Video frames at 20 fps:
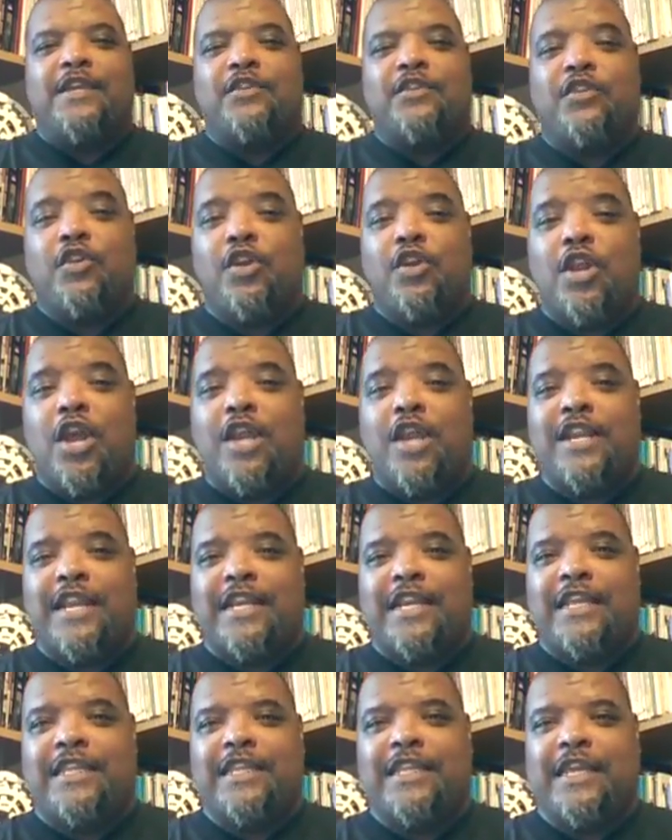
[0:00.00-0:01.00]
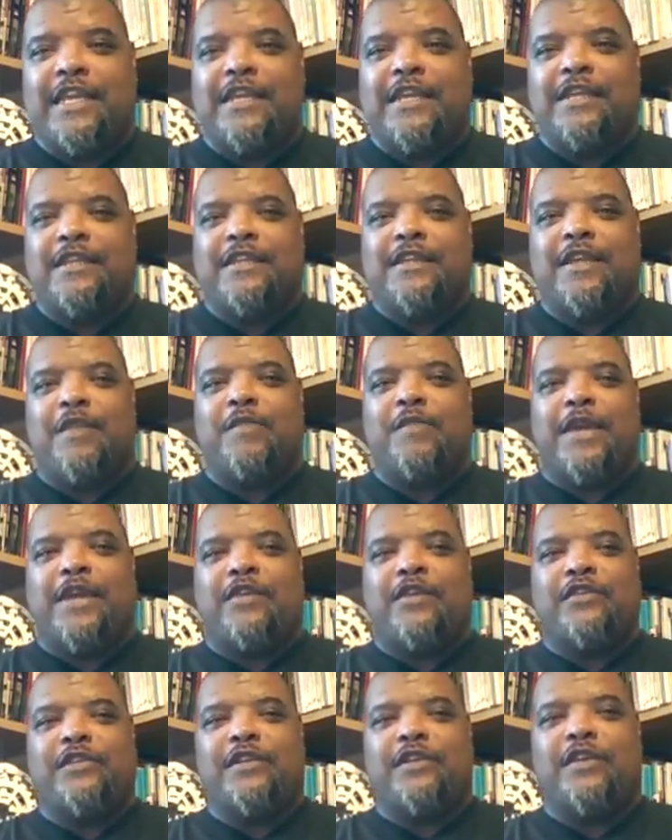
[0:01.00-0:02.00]
to learn anything about
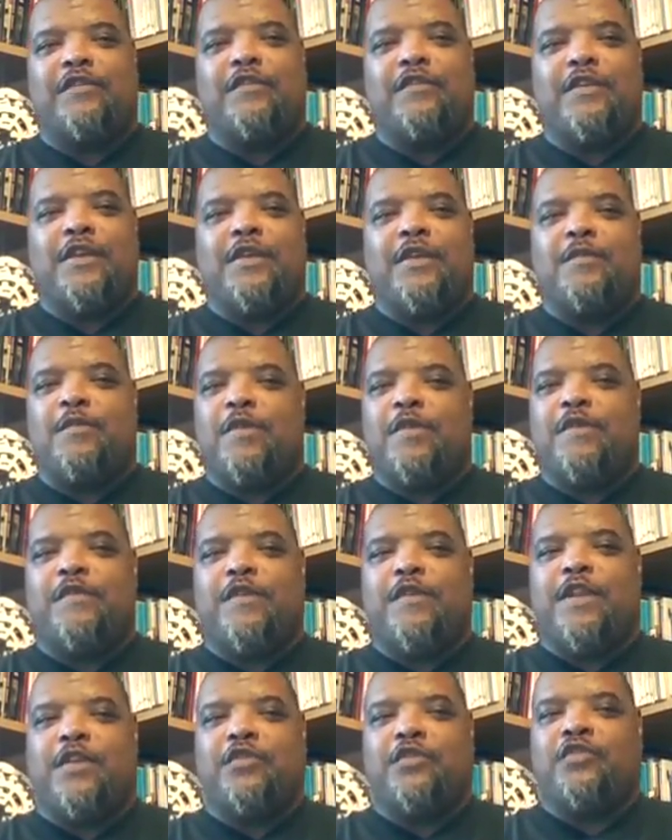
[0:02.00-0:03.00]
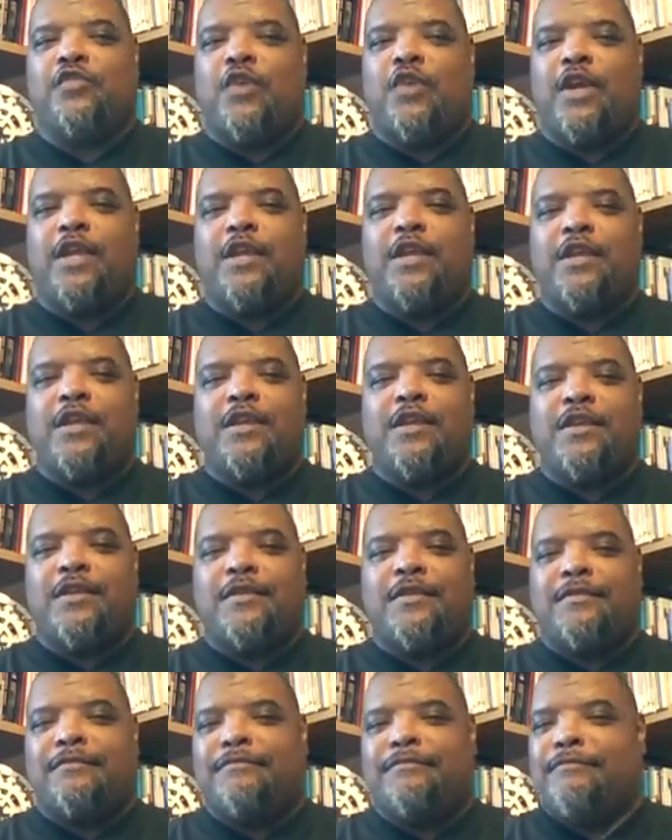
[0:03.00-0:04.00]
yourself. But if you don't try,
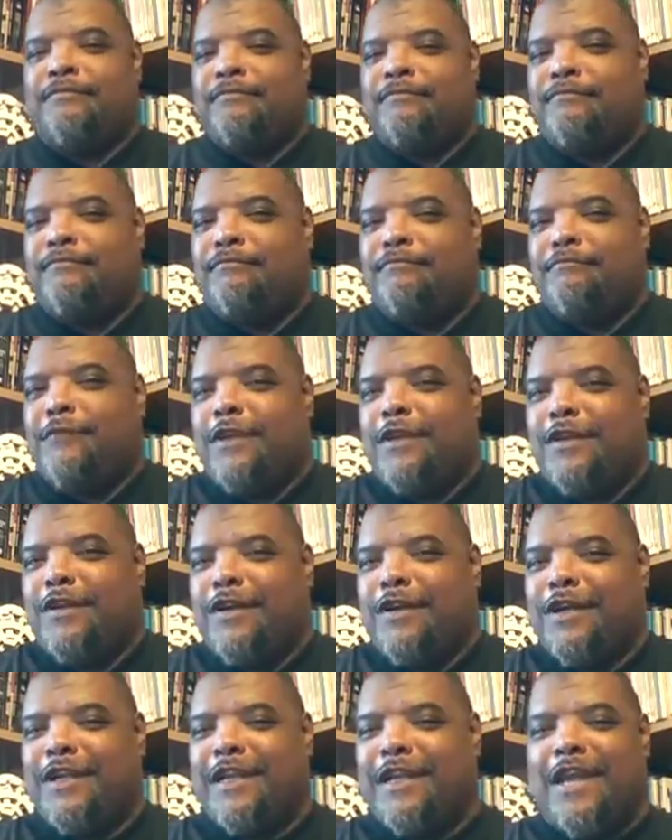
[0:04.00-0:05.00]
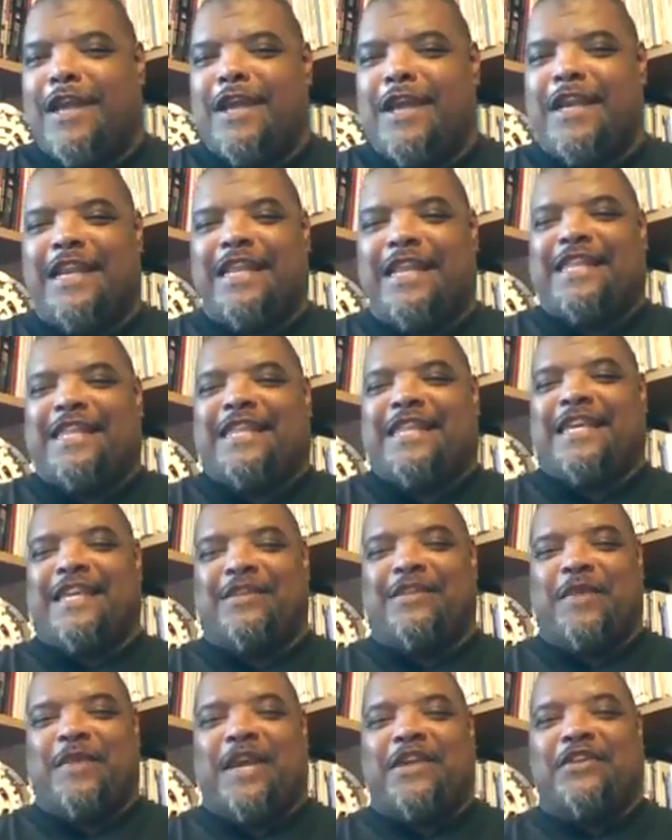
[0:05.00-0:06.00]
you're not going to learn anything
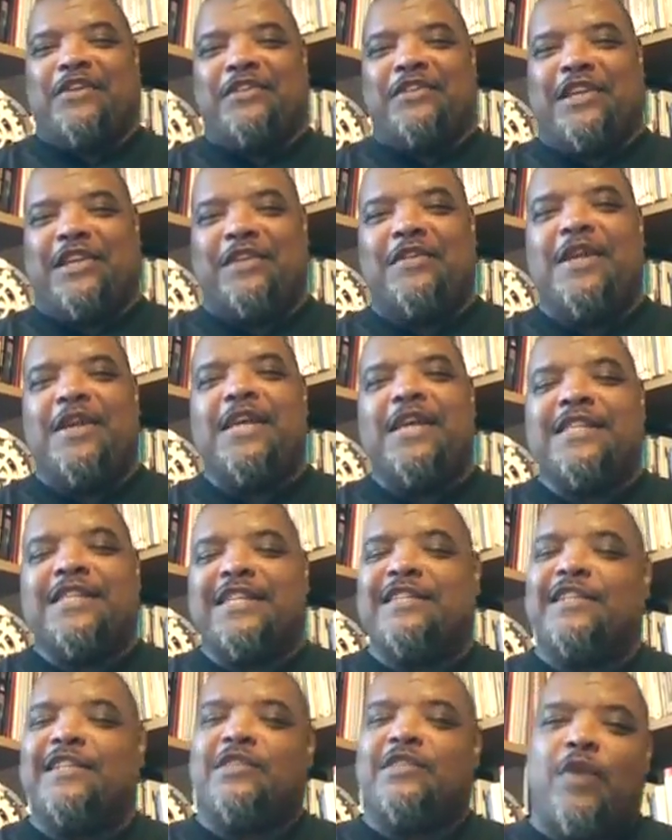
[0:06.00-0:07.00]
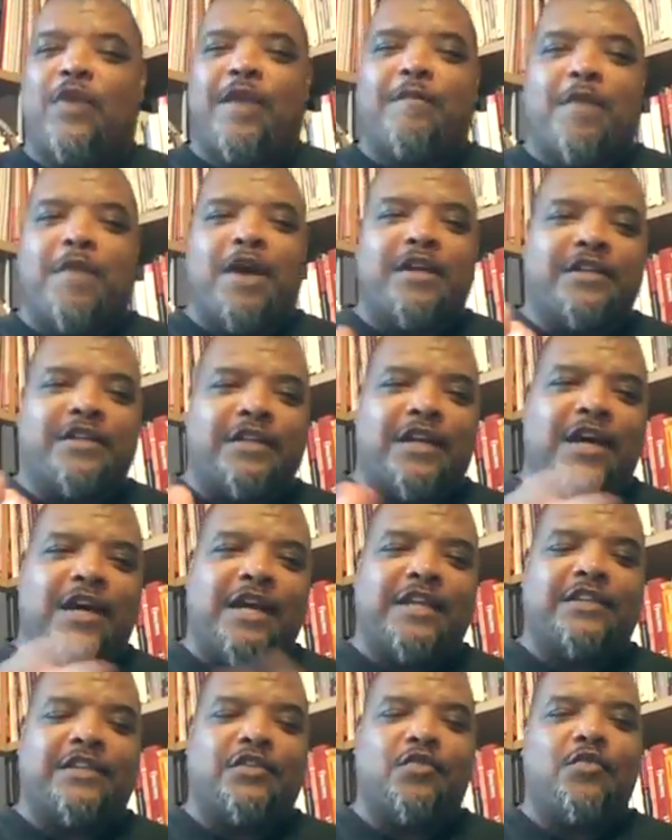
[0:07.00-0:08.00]
about yourself. This is why martial
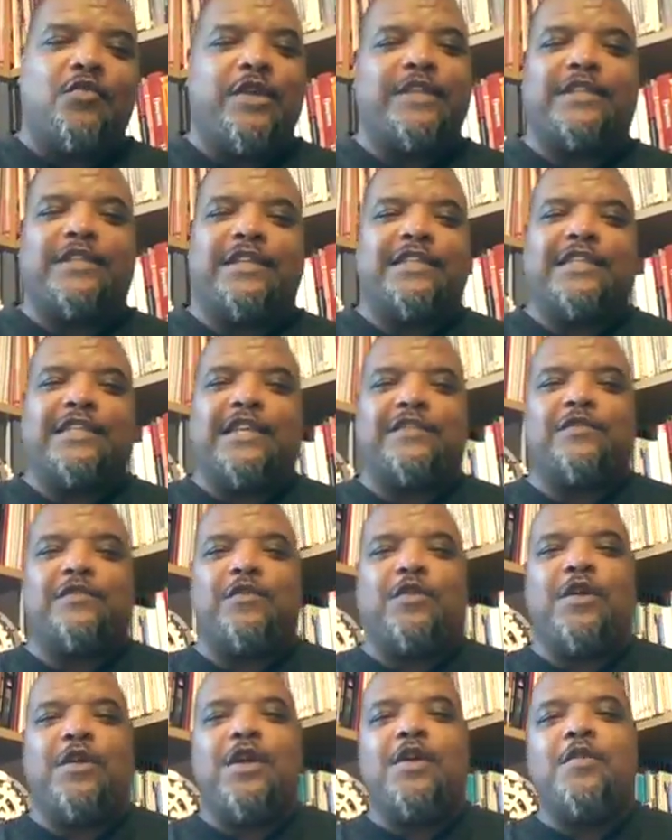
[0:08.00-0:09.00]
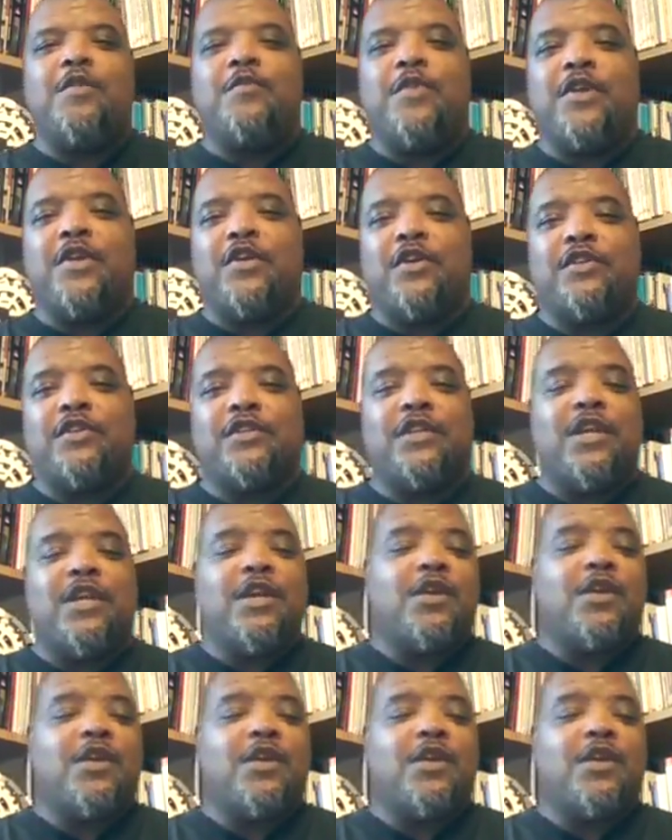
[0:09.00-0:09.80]
artists are always successful, because